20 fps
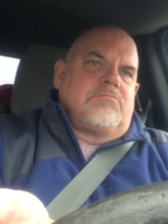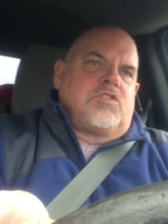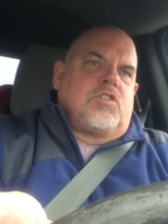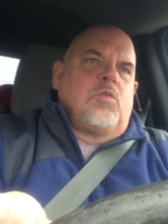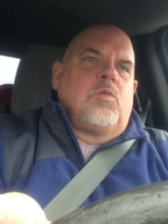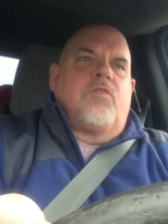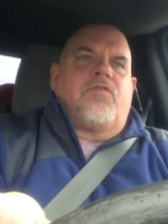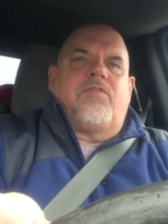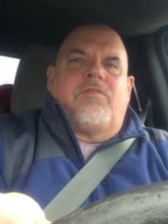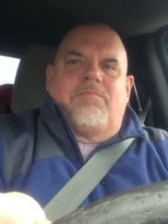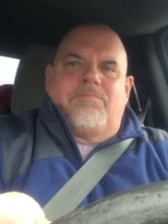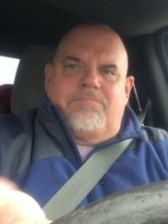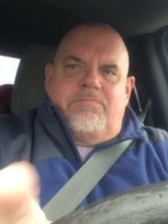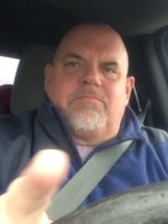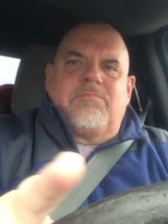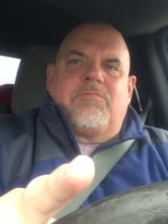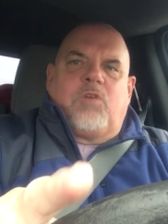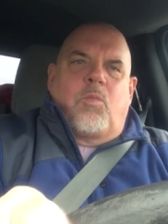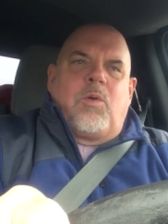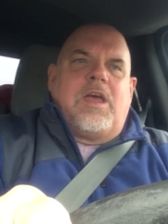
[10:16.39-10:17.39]
do
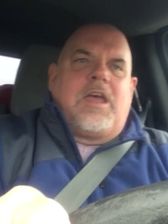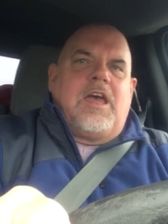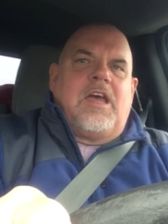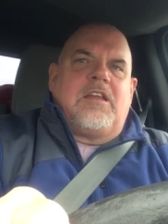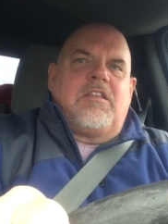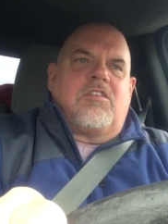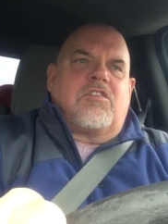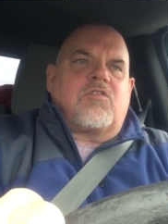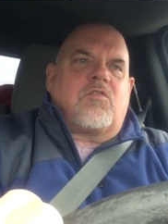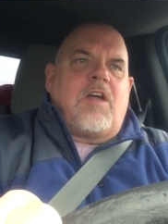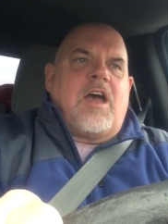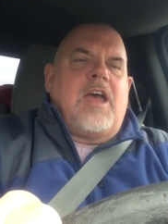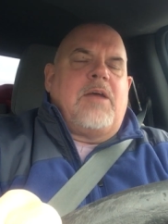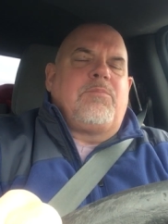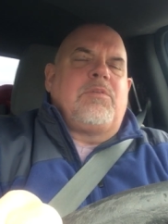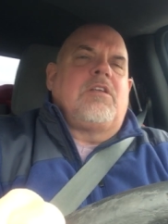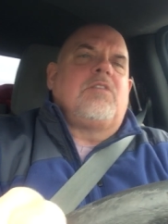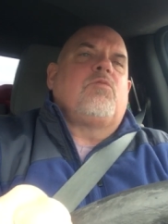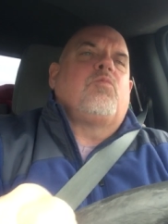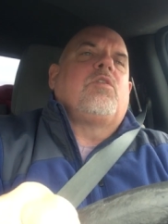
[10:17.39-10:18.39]
it the way I
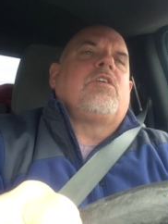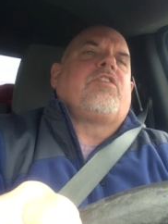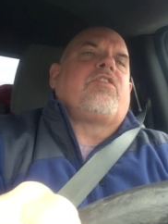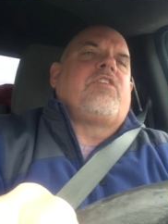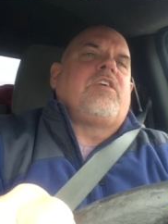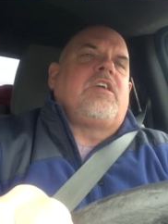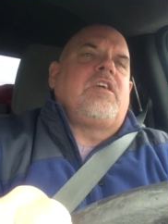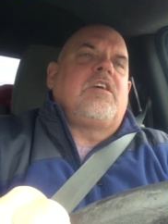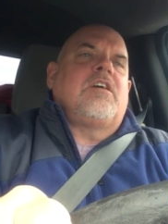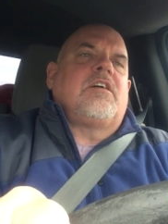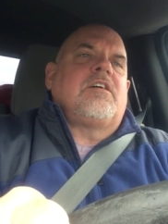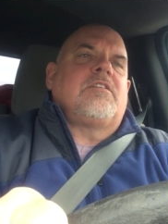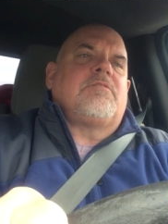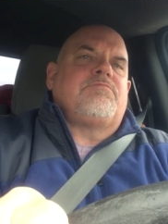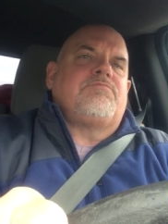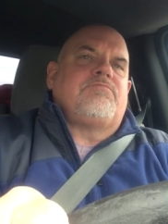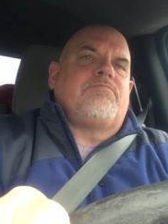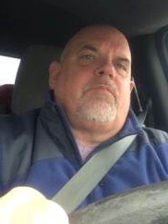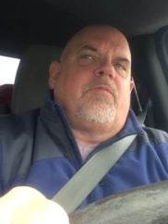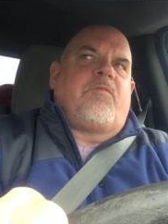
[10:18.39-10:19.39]
described it, with the uh,
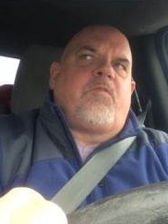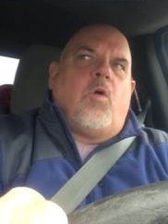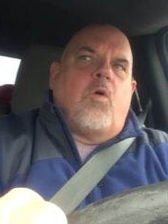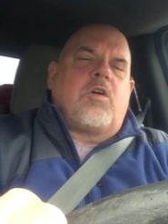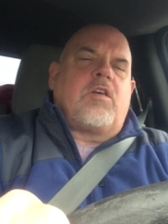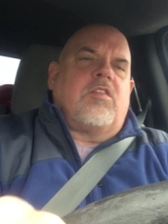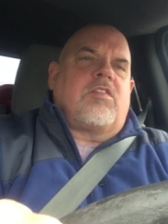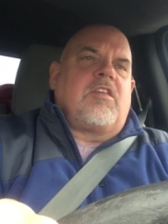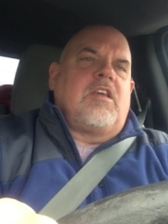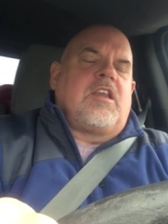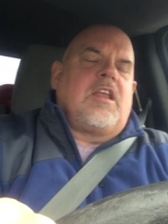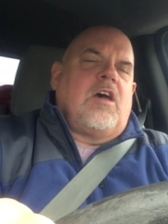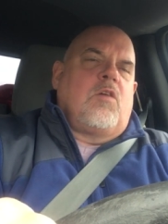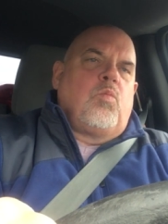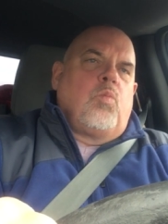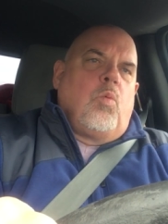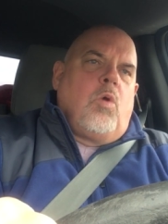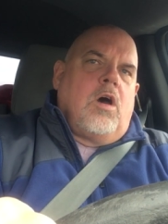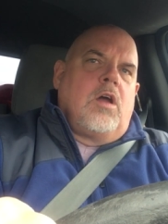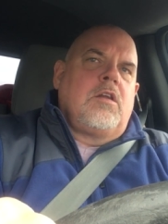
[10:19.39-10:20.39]
focusing
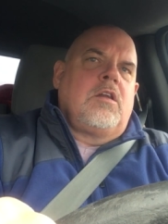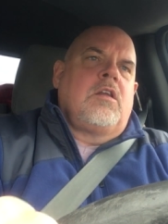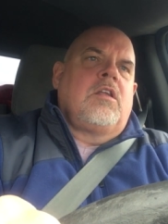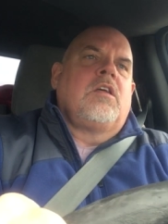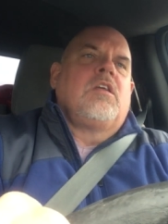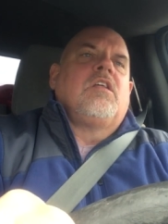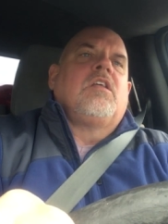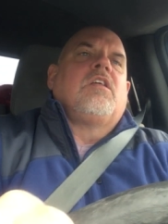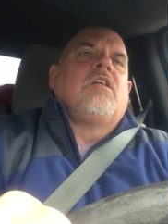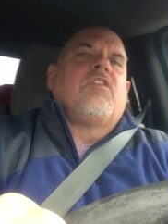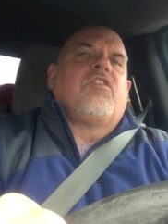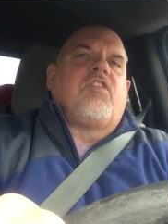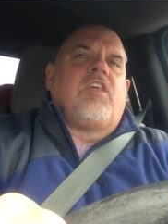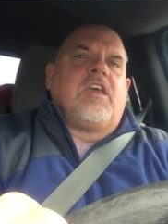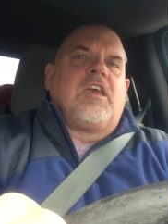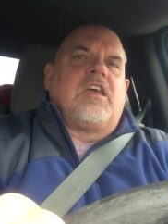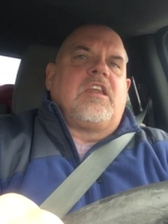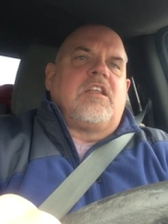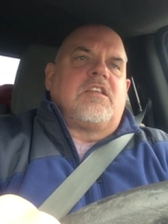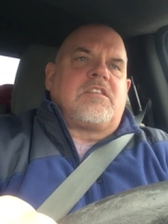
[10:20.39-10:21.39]
on one
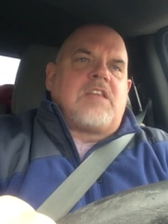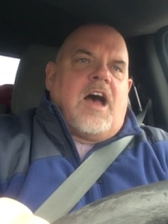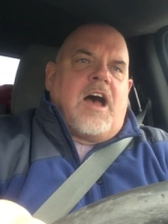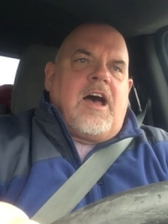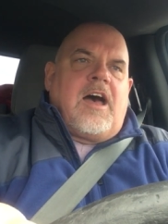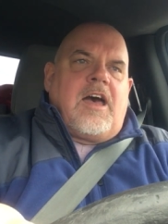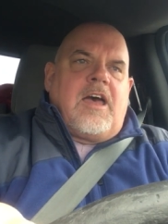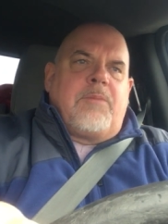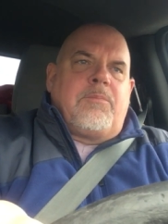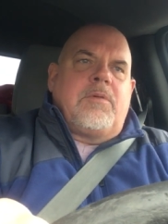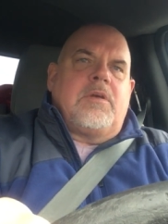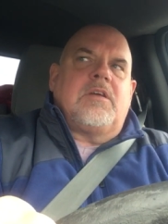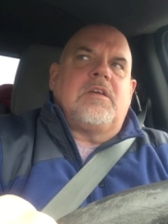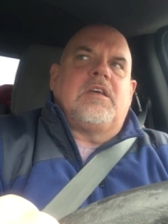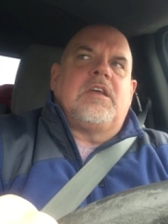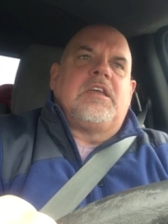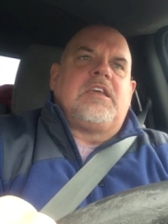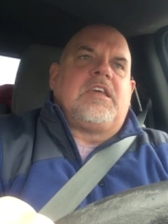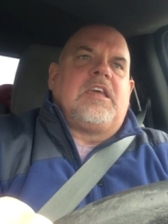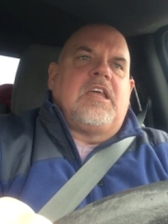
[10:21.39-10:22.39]
thing at a time
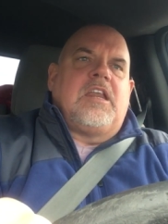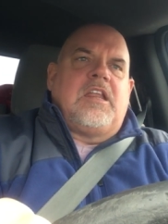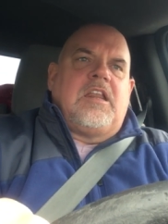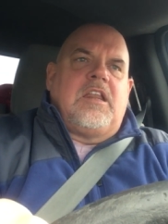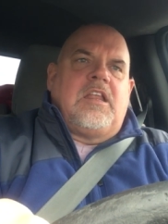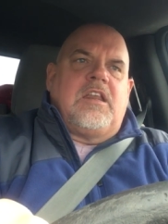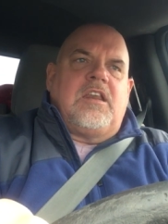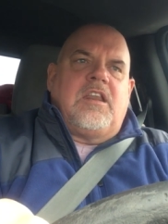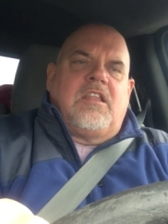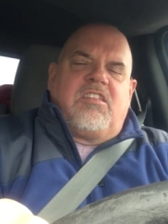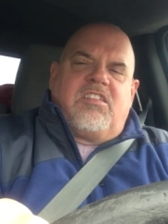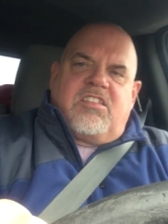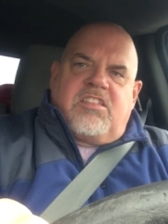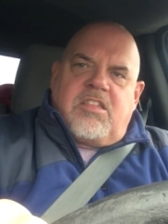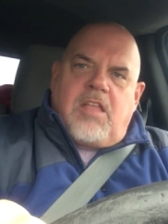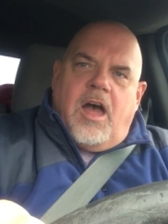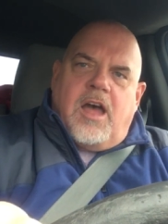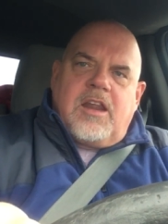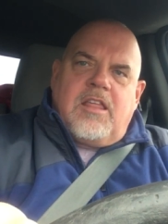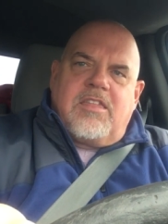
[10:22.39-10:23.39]
and getting it as
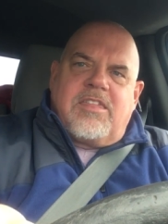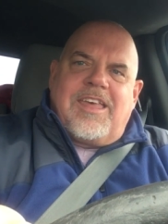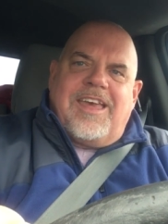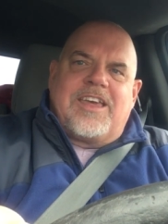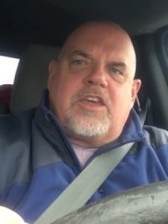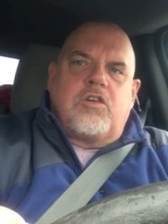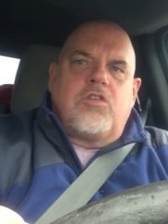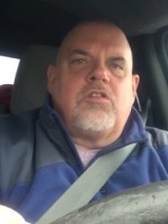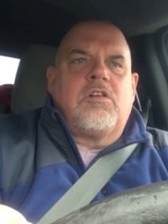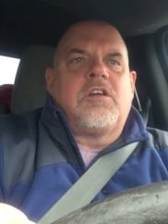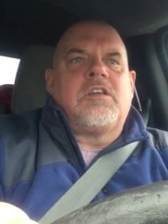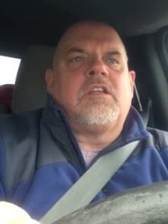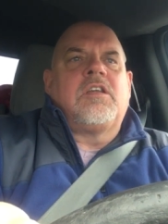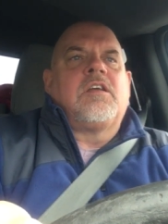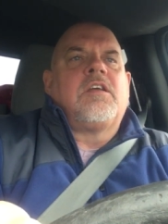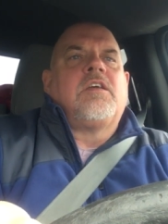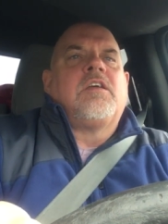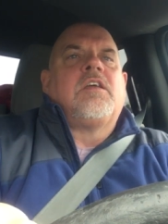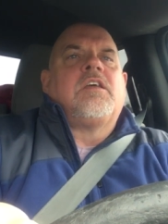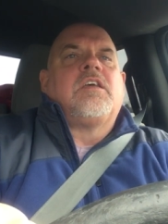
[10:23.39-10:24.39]
done as I could,
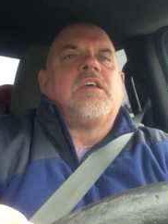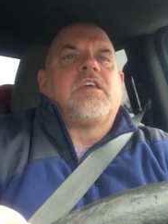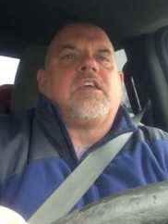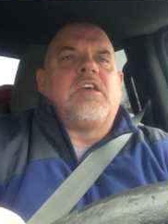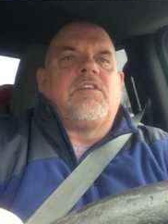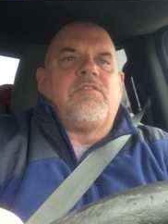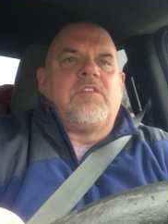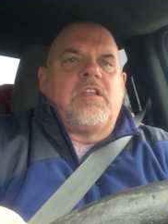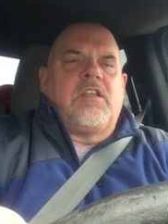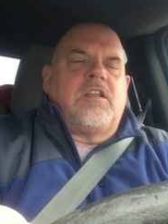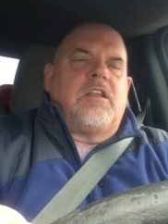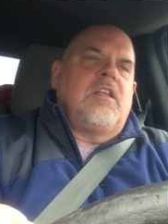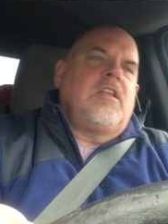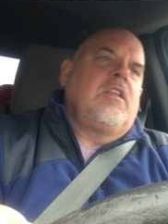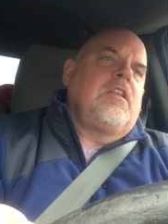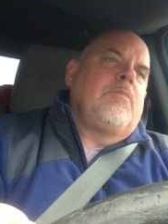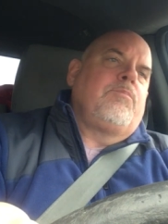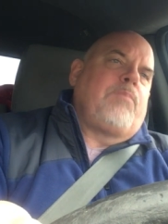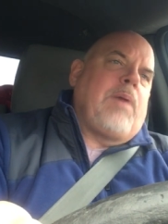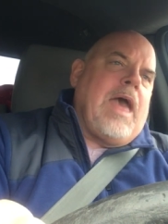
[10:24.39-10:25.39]
giving it and
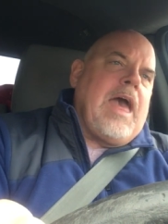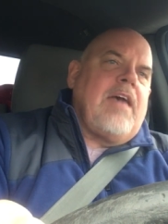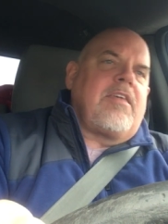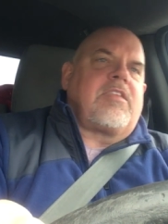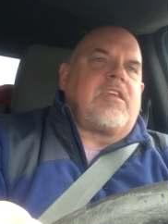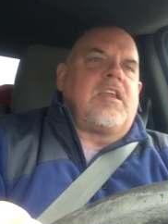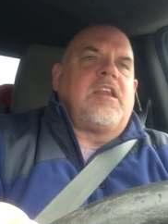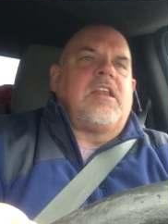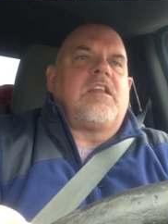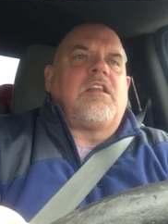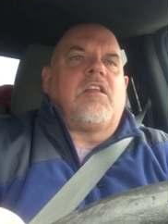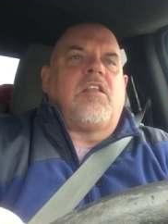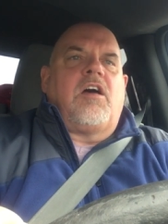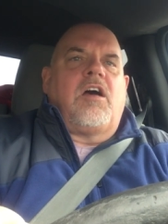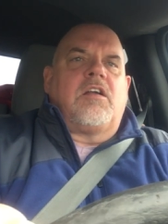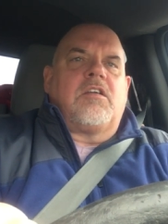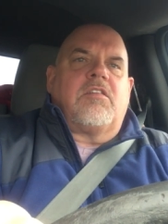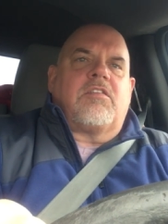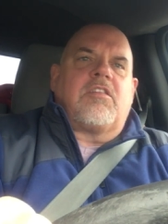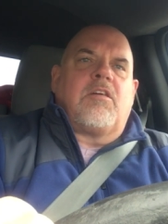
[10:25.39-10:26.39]
then passing it
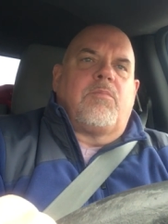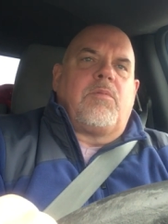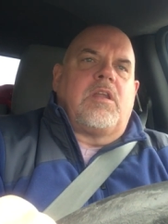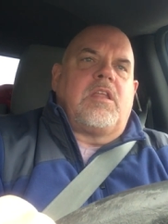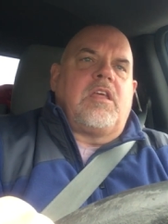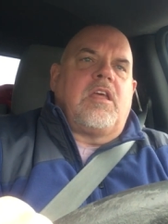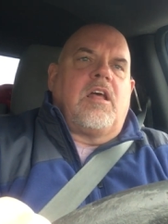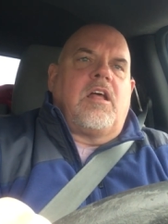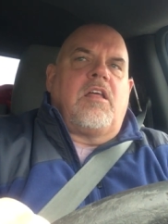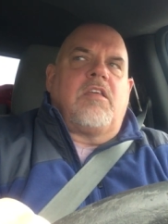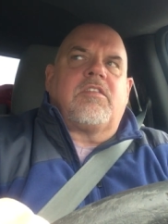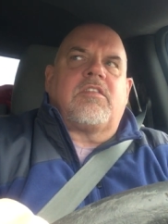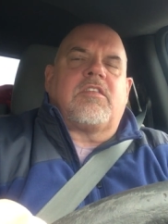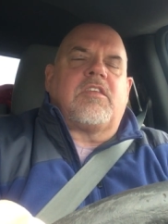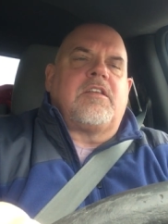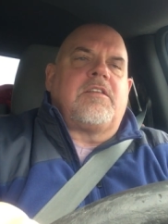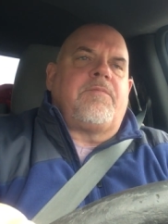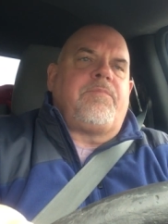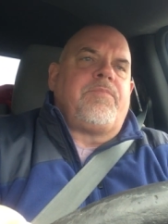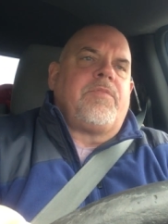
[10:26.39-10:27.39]
along to somebody else.
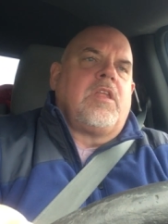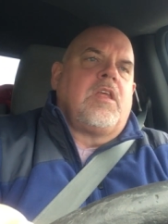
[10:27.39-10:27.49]
And